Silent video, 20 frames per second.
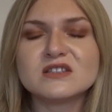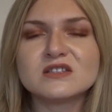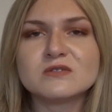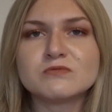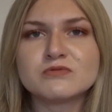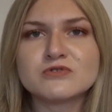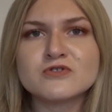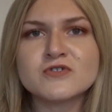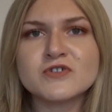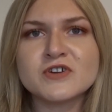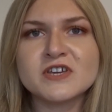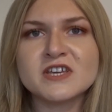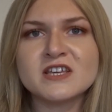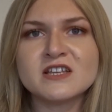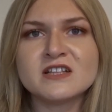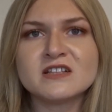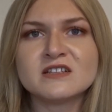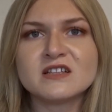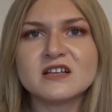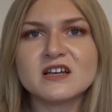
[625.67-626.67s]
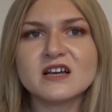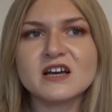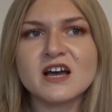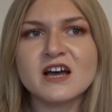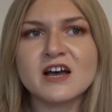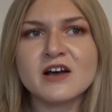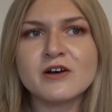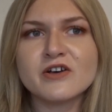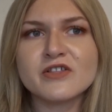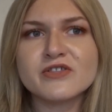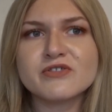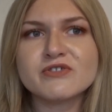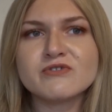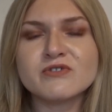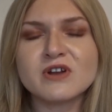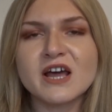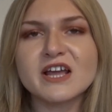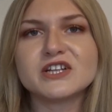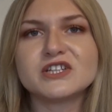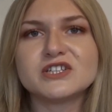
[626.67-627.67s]
the protein
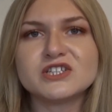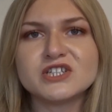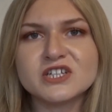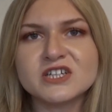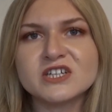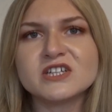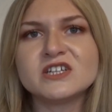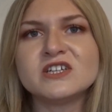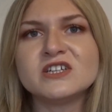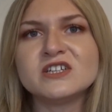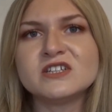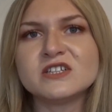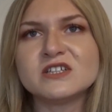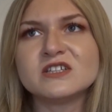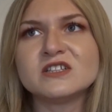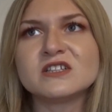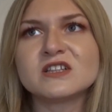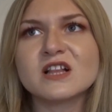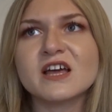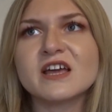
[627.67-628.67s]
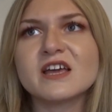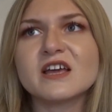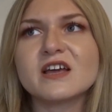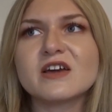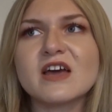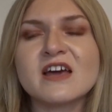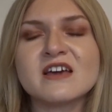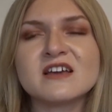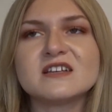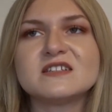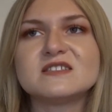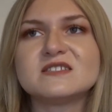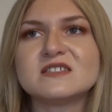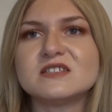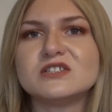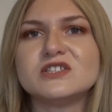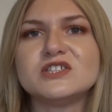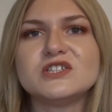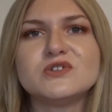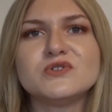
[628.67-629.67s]
through like chicken and like eggs
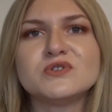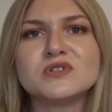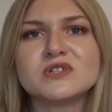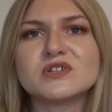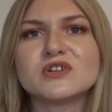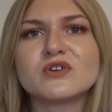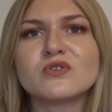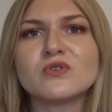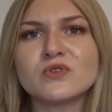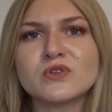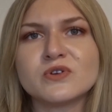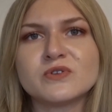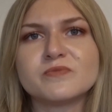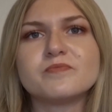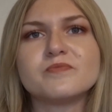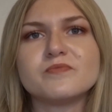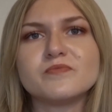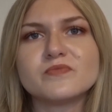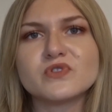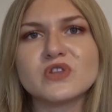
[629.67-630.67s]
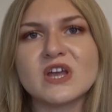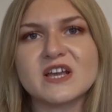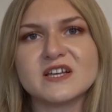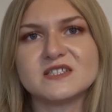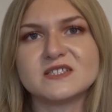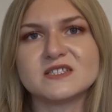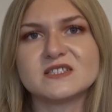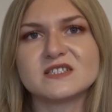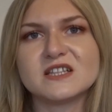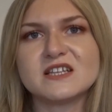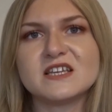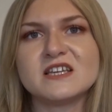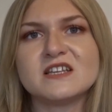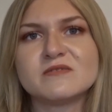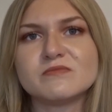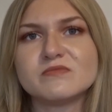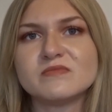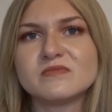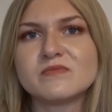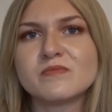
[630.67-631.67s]
and tuna and all the nice
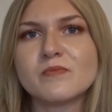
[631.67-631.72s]
lean